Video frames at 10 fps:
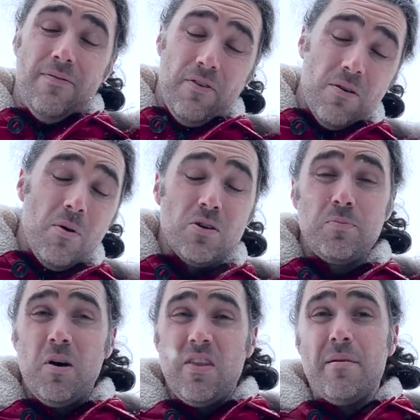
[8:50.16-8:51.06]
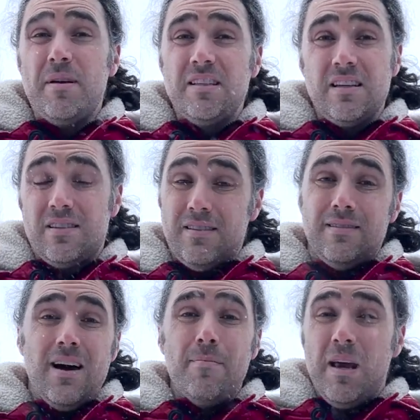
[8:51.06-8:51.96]
For the most part, that means
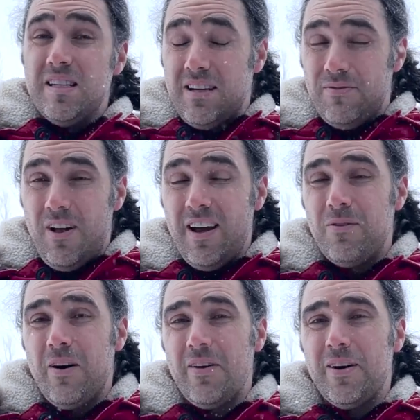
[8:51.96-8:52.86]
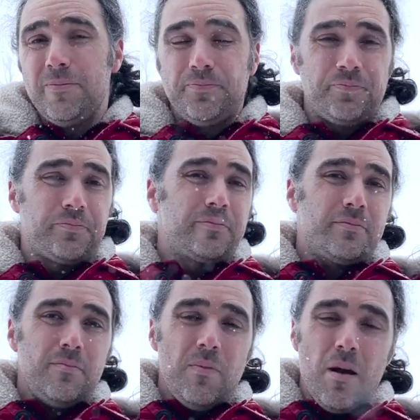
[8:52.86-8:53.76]
it's amazing flying weather.
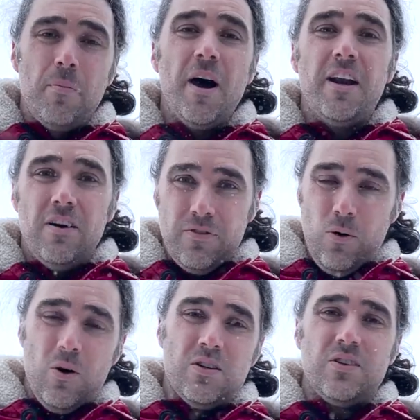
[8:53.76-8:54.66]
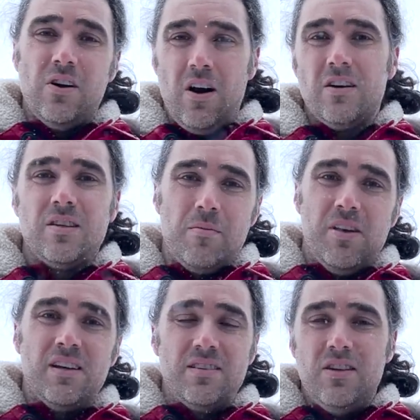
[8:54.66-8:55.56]
But of course, there are some
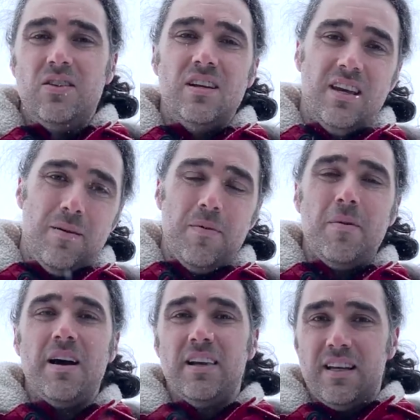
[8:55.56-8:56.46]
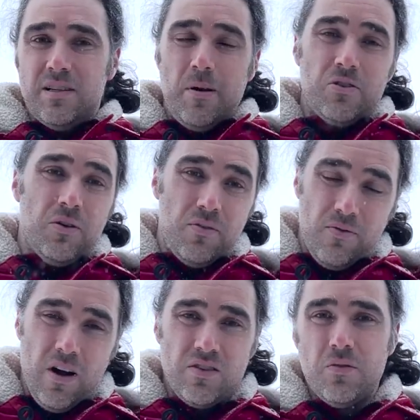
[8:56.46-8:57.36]
things that you need to keep in mind, like especially with
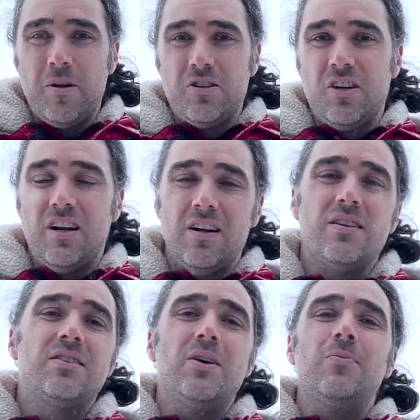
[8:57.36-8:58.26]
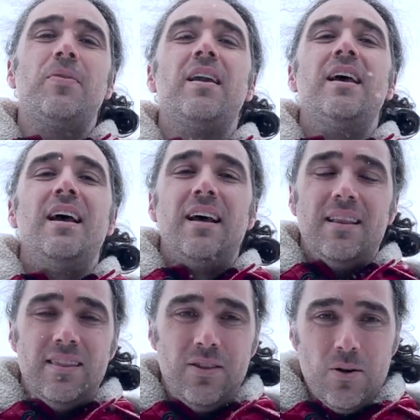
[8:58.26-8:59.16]
frost formation here. So
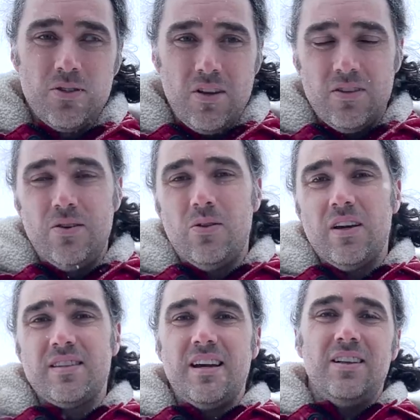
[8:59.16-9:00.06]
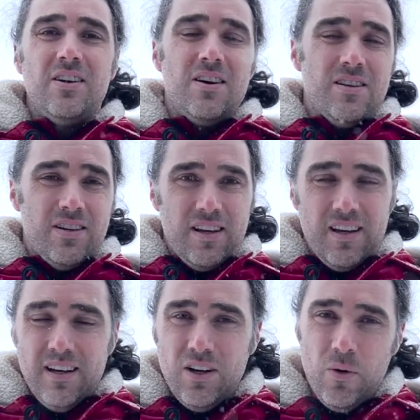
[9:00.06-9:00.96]
those are the two things I learned.
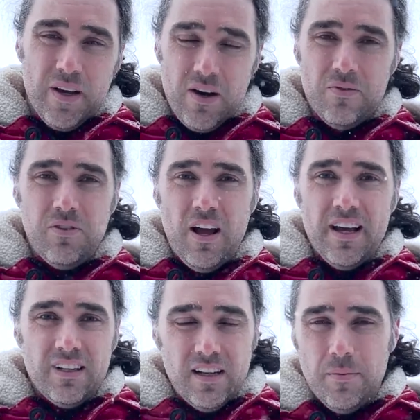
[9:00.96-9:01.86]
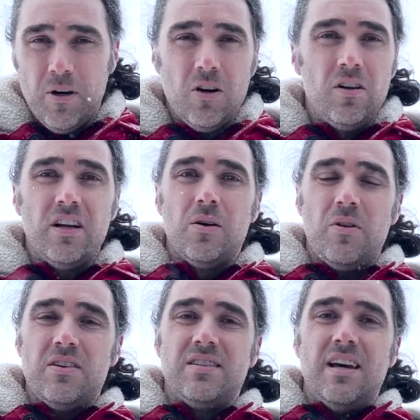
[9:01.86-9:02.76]
Going out flying a little bit earlier
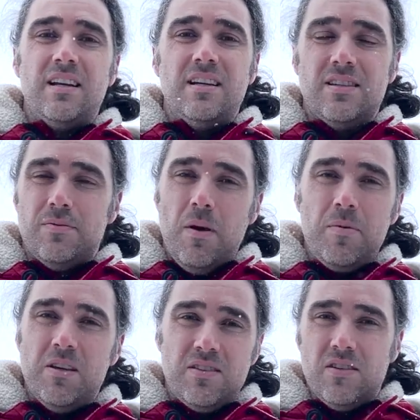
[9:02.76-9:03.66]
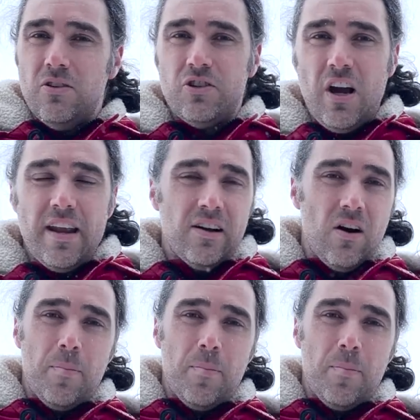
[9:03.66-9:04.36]
while the sun is maybe still shining or